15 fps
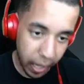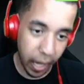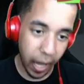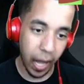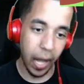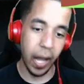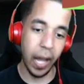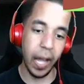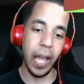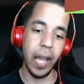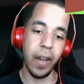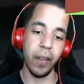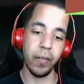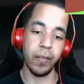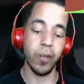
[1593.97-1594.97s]
uh,
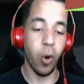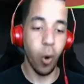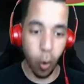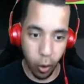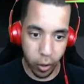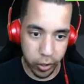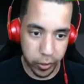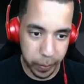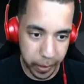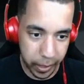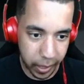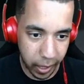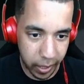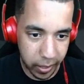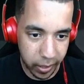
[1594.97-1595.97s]
and of course
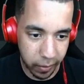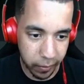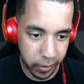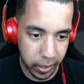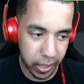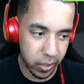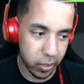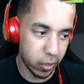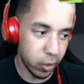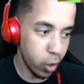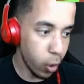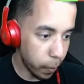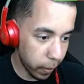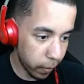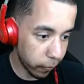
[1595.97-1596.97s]
because of the
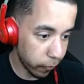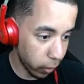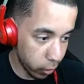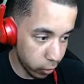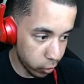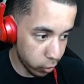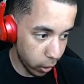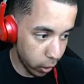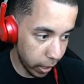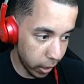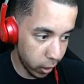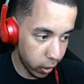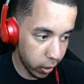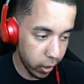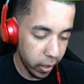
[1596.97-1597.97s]
stupid first
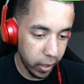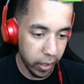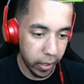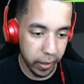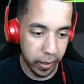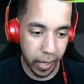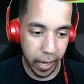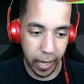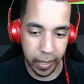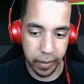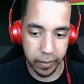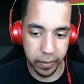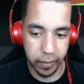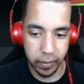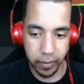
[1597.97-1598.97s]
trainer that
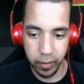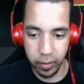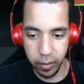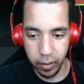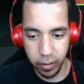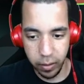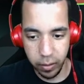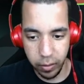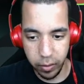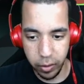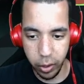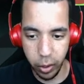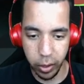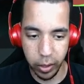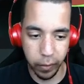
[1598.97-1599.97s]
took